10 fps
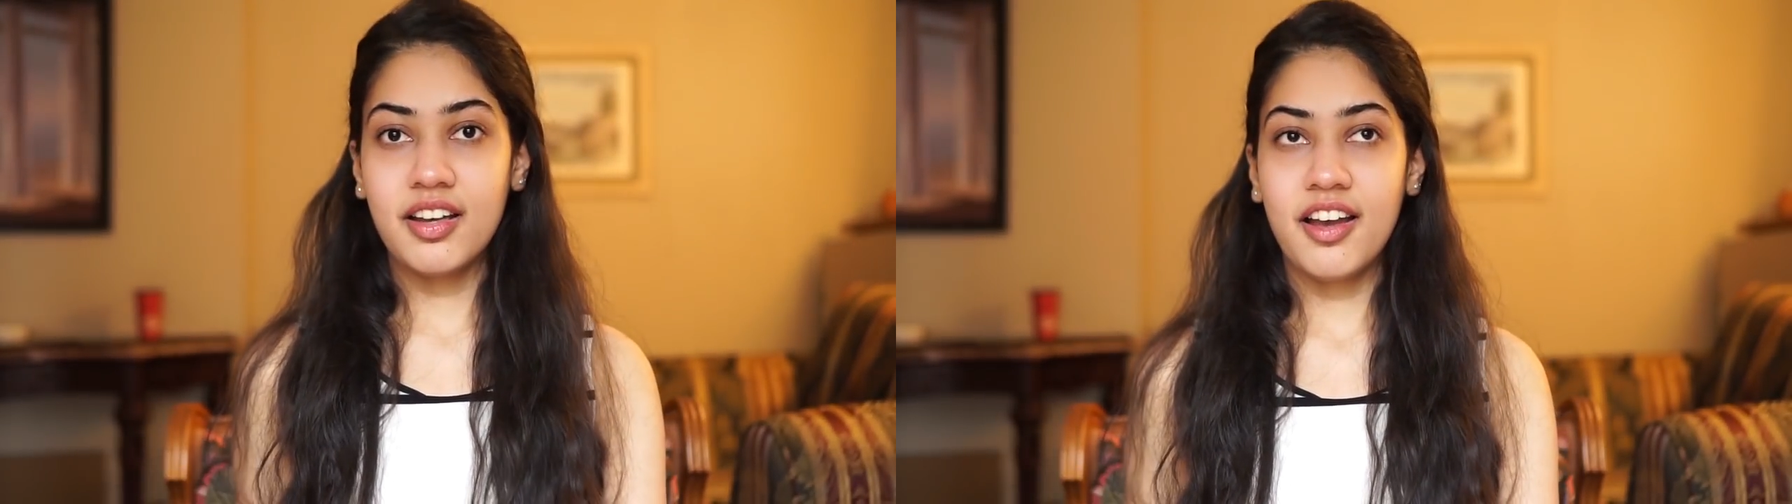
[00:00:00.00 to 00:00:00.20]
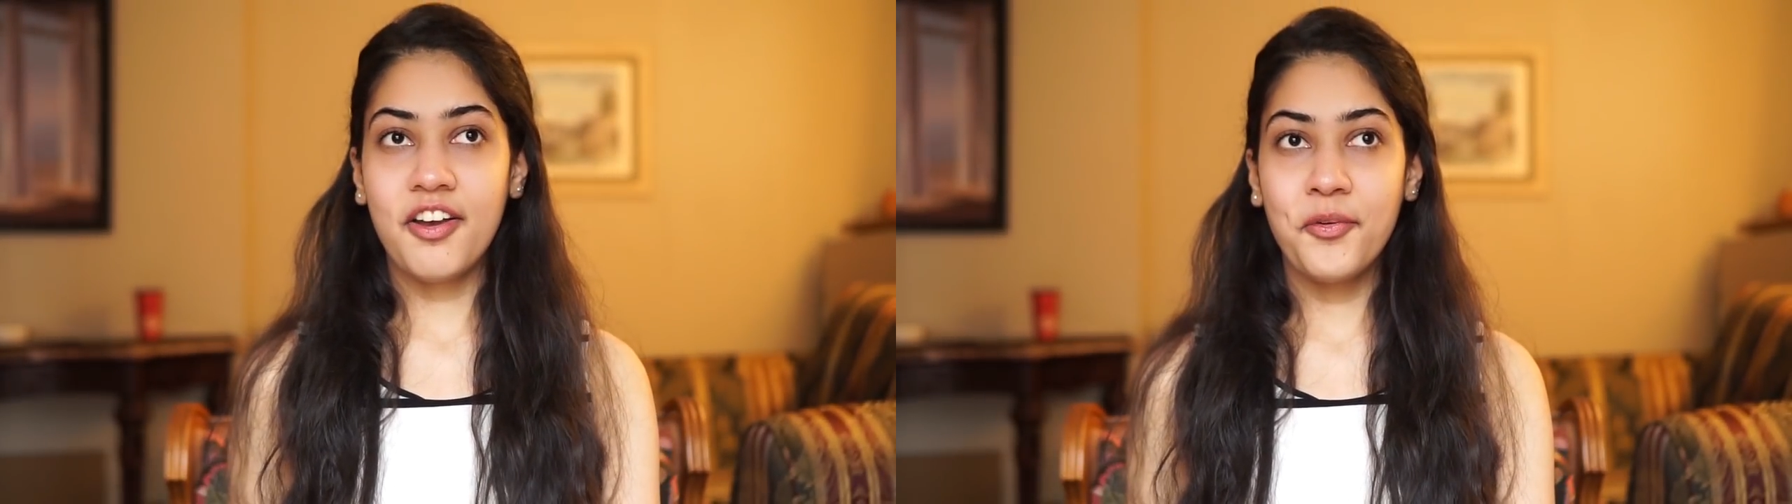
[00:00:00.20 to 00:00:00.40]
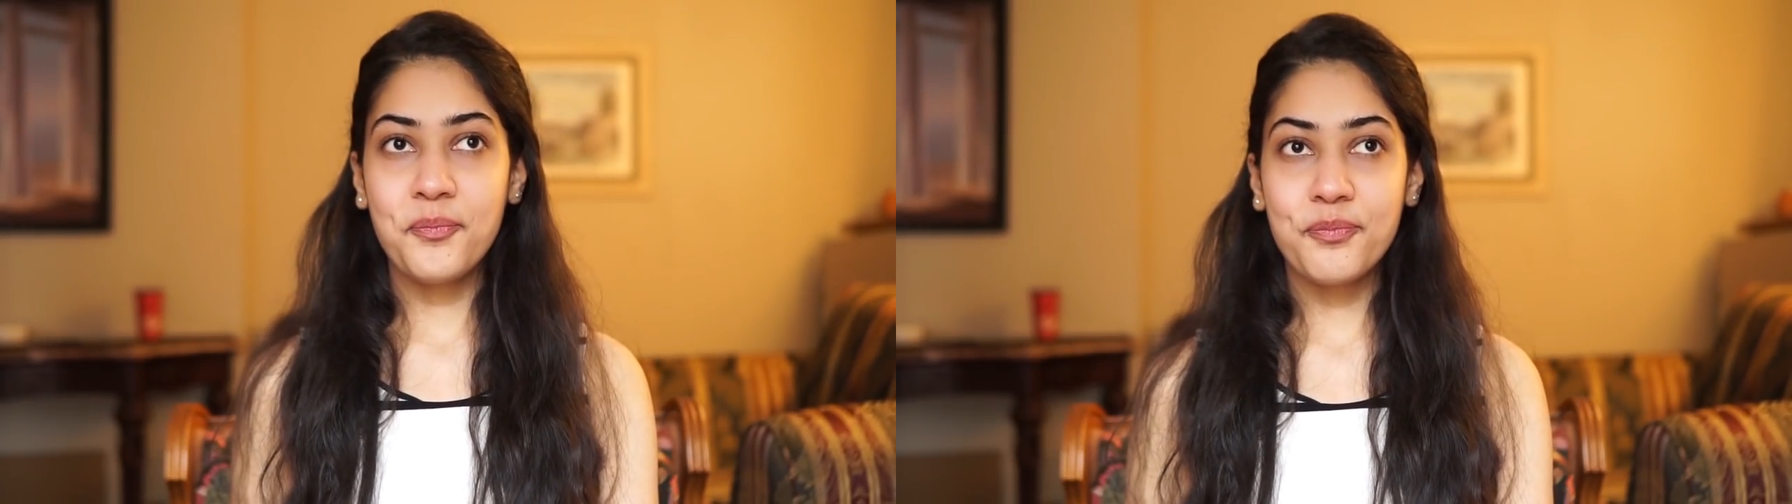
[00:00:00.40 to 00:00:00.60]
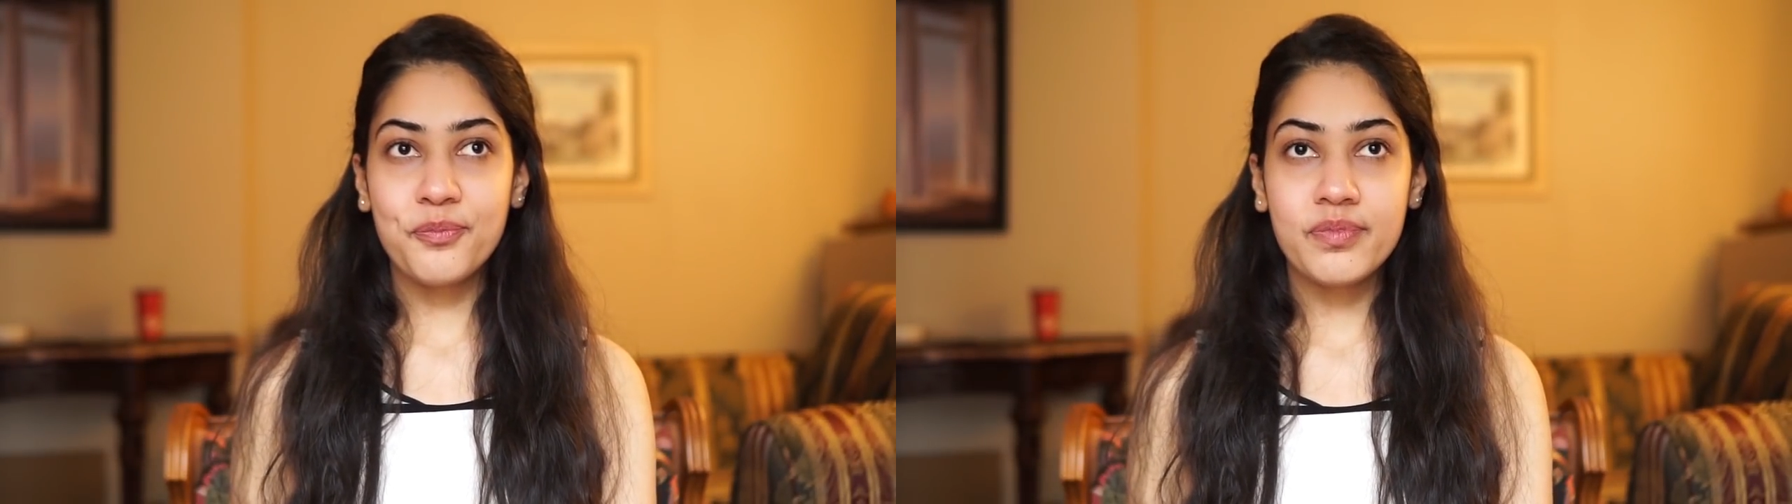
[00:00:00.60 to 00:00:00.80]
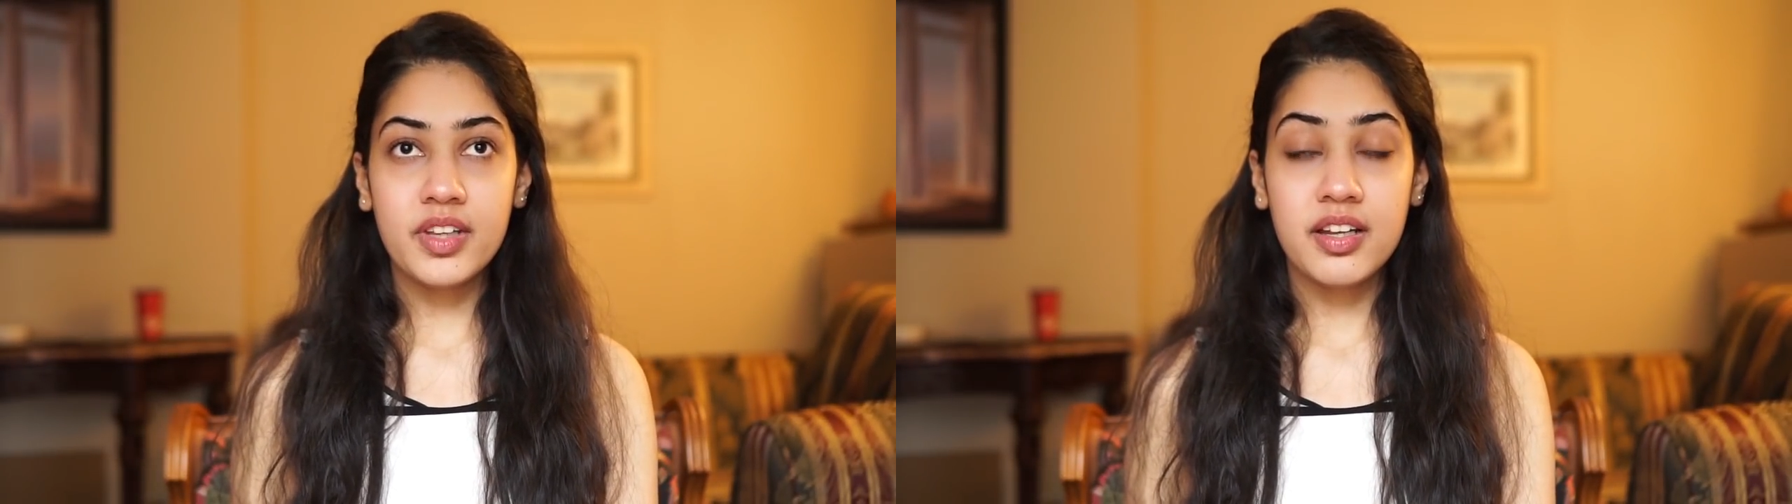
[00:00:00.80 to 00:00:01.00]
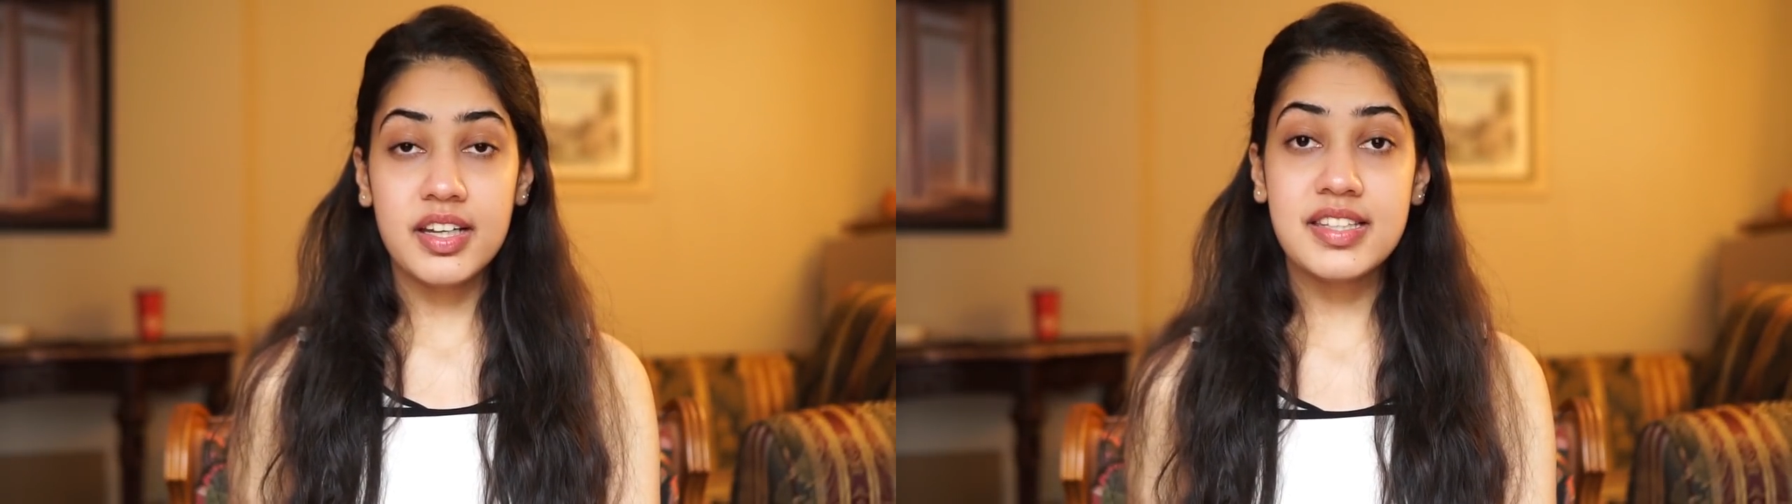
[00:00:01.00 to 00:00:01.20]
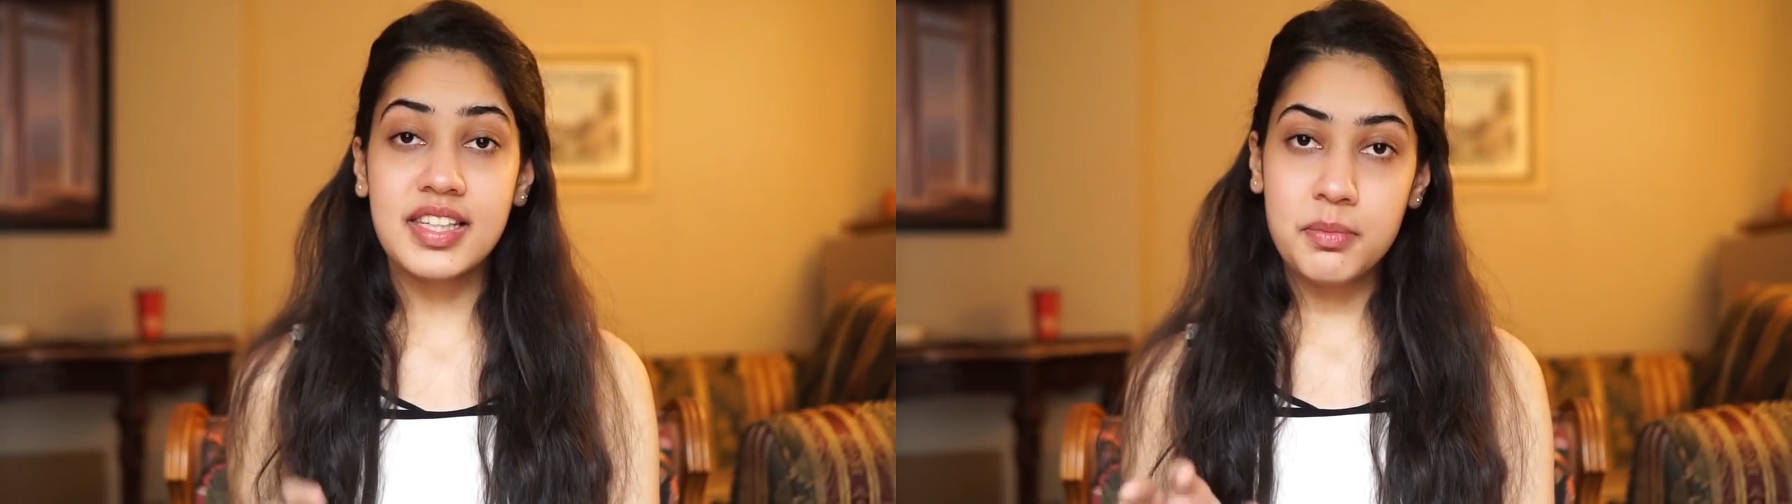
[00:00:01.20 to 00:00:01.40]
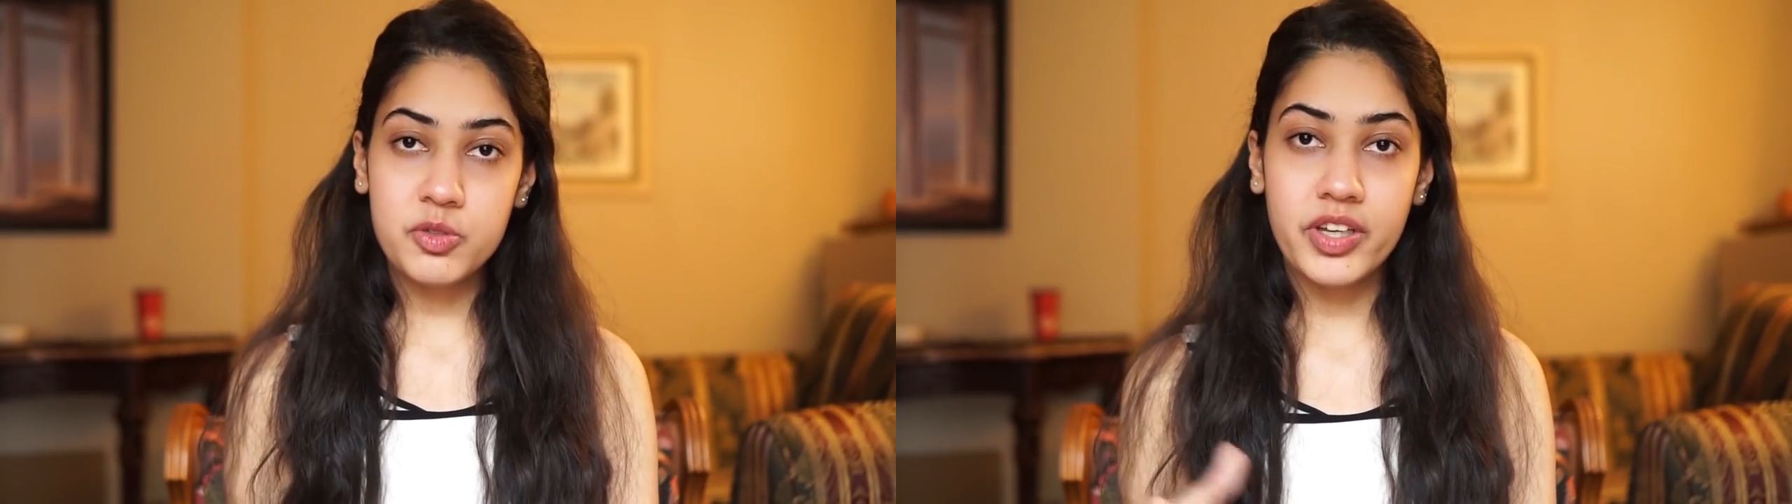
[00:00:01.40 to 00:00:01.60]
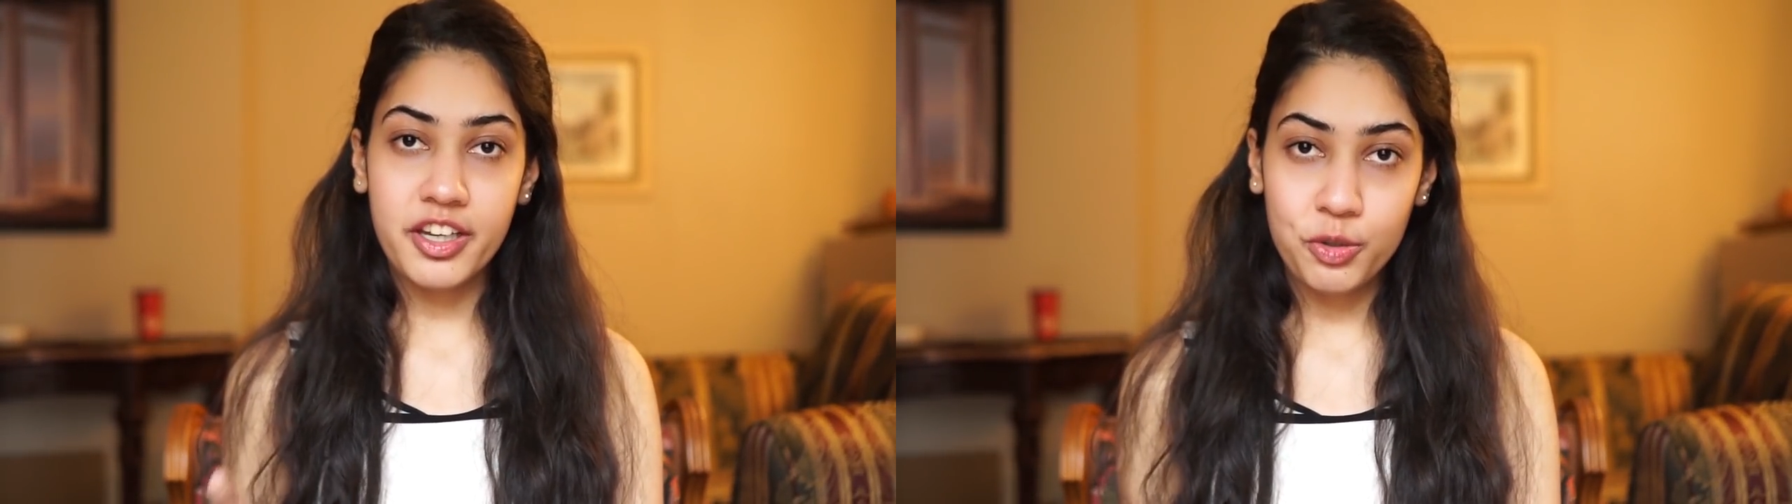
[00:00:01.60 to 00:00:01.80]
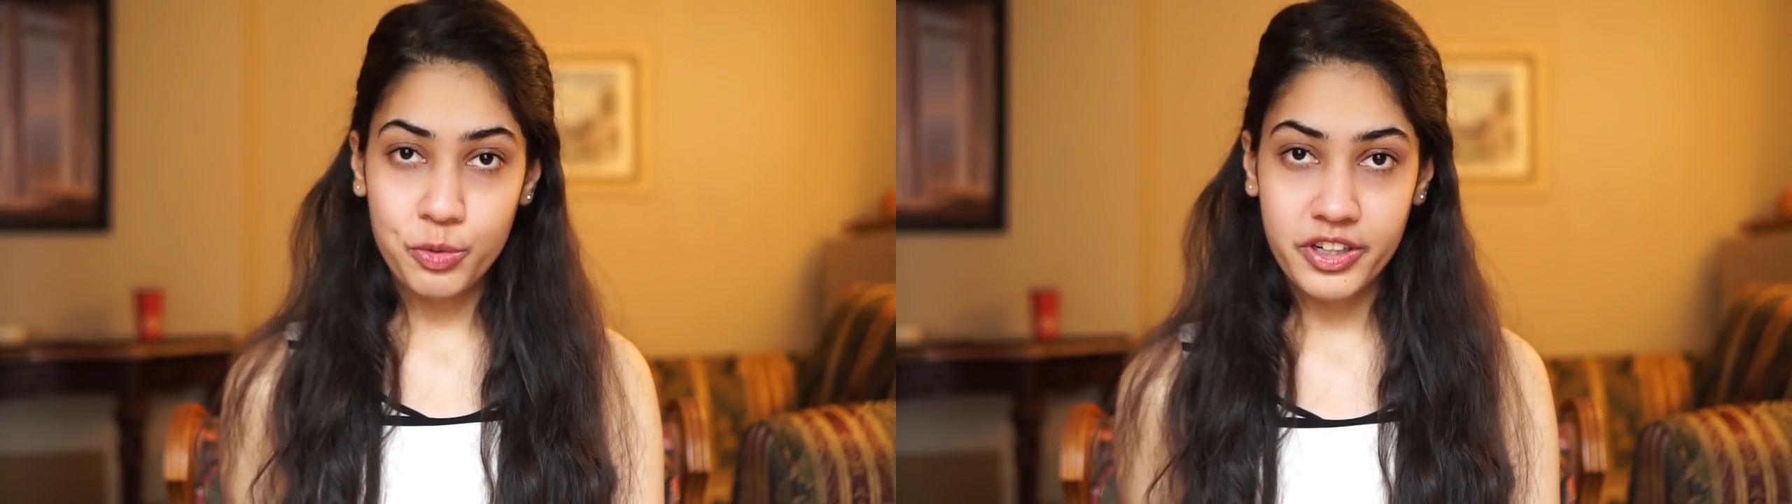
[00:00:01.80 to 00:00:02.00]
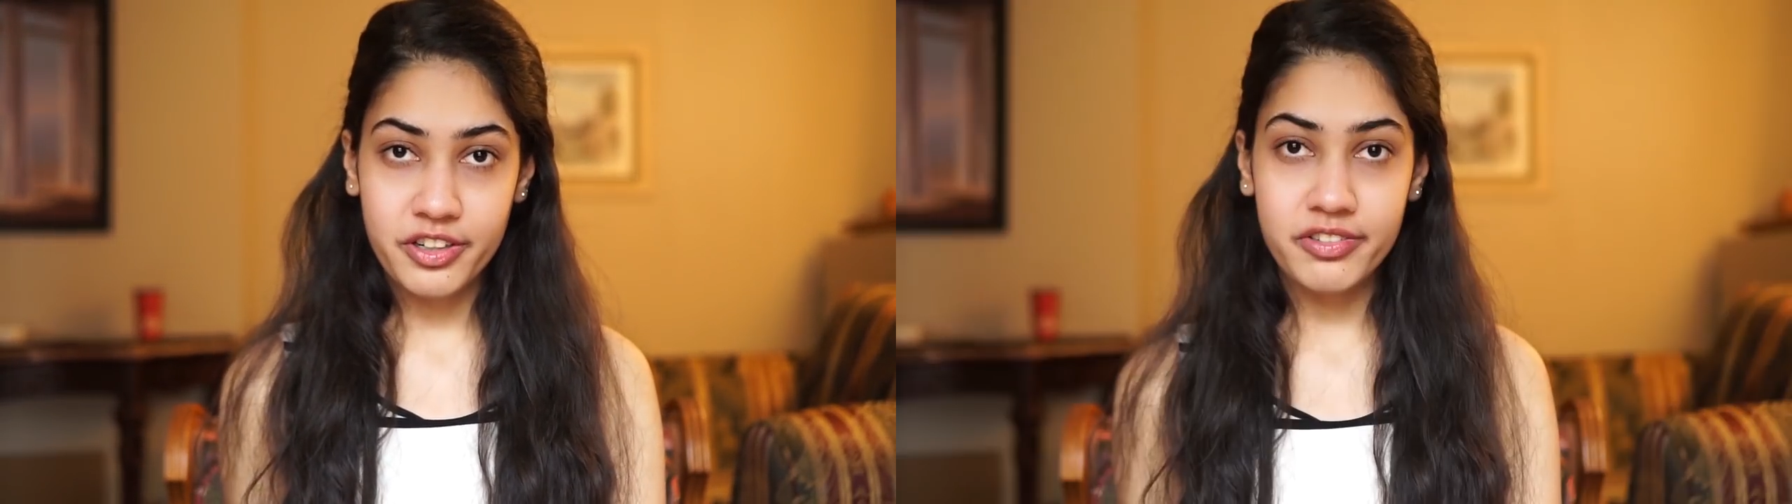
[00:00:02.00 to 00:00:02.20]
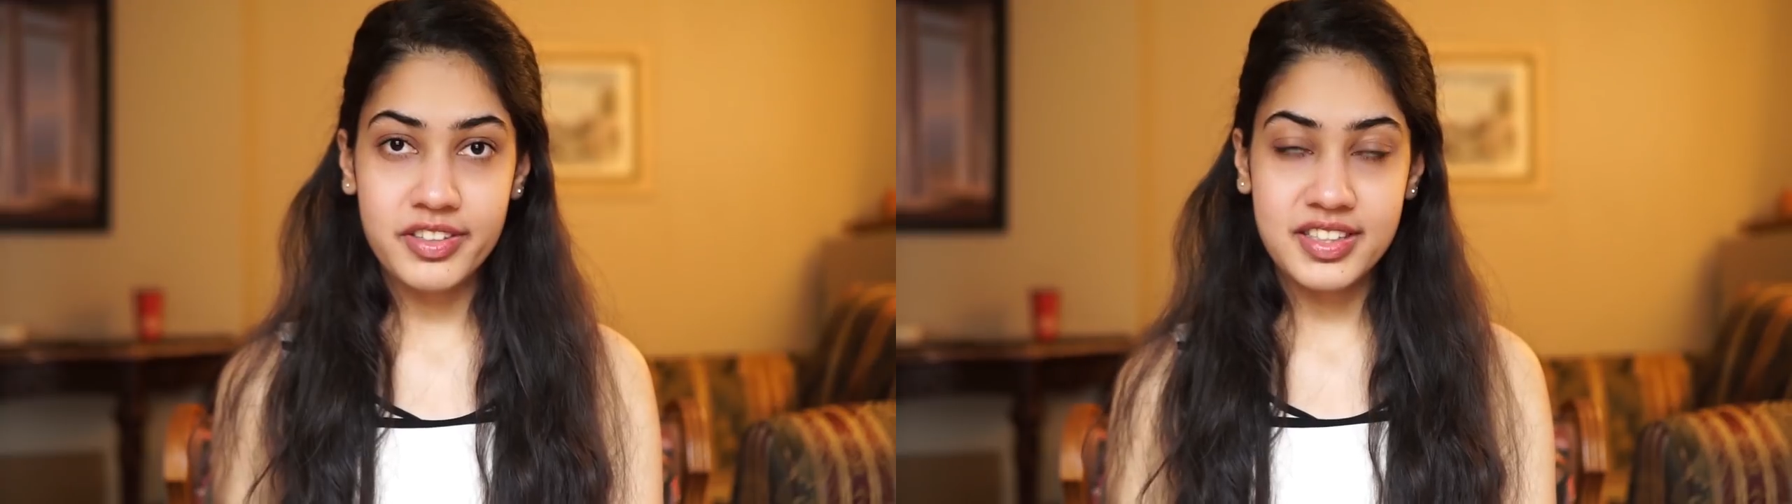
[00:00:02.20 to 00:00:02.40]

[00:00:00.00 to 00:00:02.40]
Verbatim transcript: Um, it seems very lucrative,